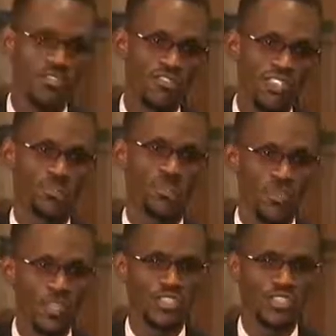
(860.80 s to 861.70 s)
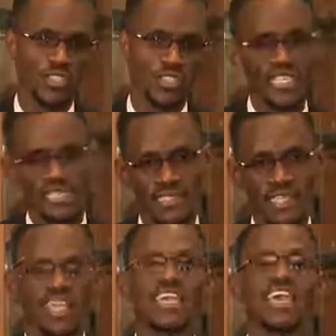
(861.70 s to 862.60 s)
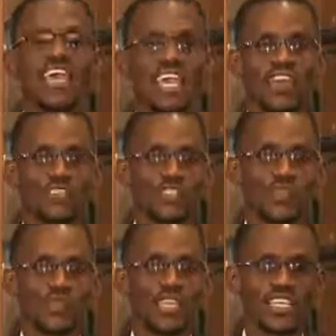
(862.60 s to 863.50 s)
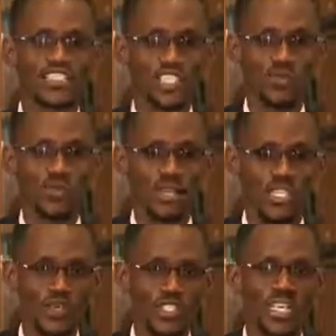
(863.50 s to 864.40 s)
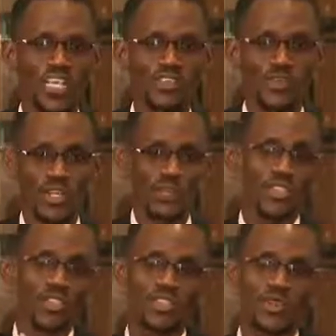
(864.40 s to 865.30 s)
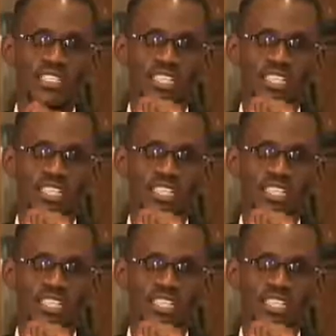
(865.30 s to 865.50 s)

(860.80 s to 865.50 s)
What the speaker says: Facebook page. Yes, and also you can check me on my Twitter handle right below your screen.